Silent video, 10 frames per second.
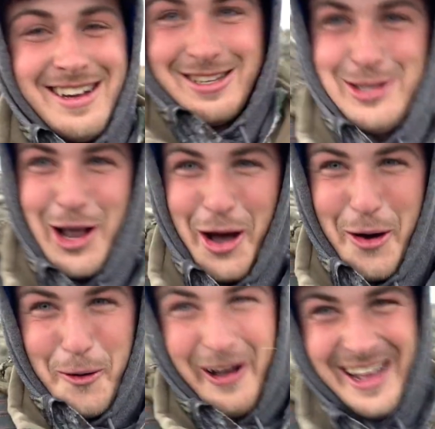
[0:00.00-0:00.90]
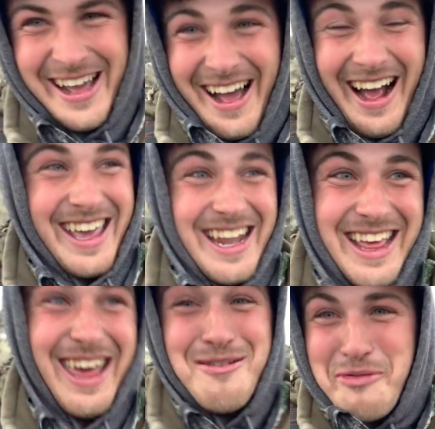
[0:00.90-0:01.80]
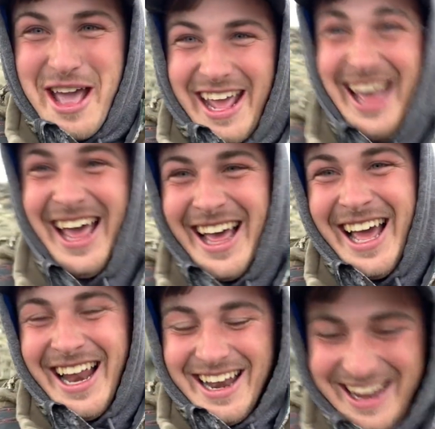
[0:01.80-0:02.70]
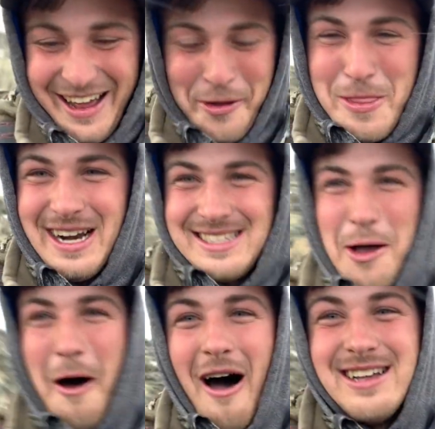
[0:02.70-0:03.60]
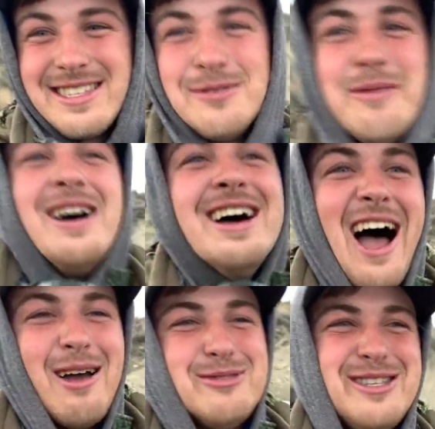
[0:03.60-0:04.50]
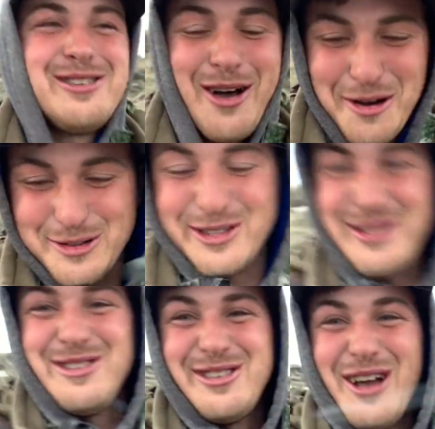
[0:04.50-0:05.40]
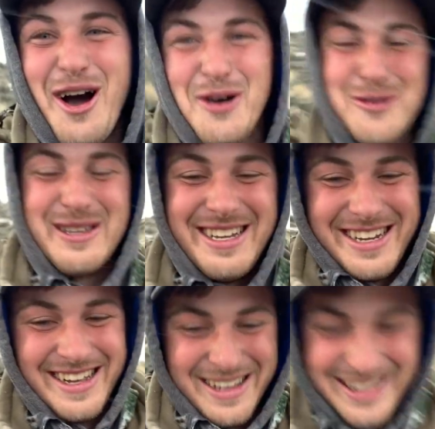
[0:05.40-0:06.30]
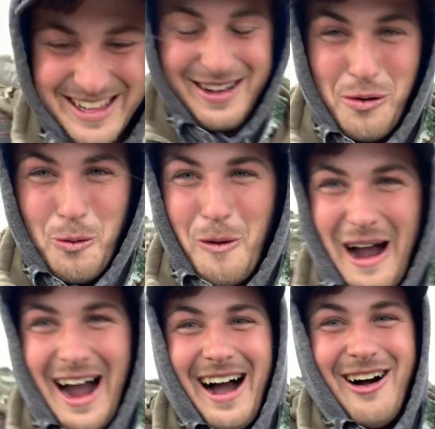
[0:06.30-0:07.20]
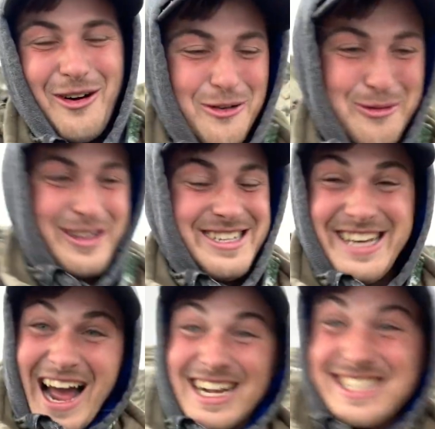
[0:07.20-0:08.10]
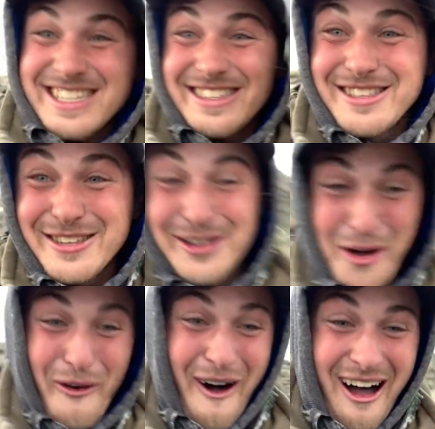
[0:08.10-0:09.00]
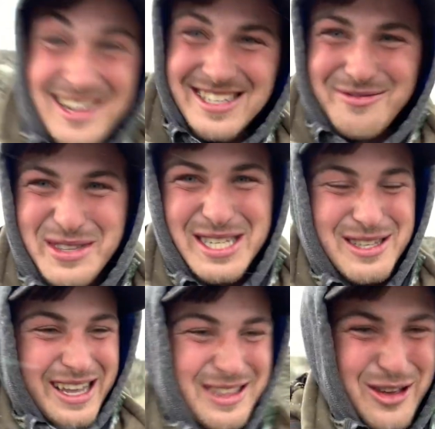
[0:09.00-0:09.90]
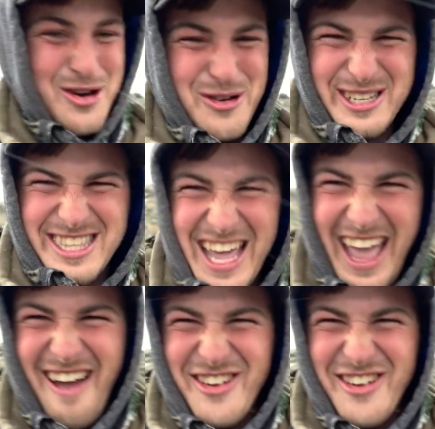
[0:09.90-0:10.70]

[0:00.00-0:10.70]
so I get to keep it. That's awesome. I'm so stoked. Wow. Yes, this is so awesome. This is like the coolest thing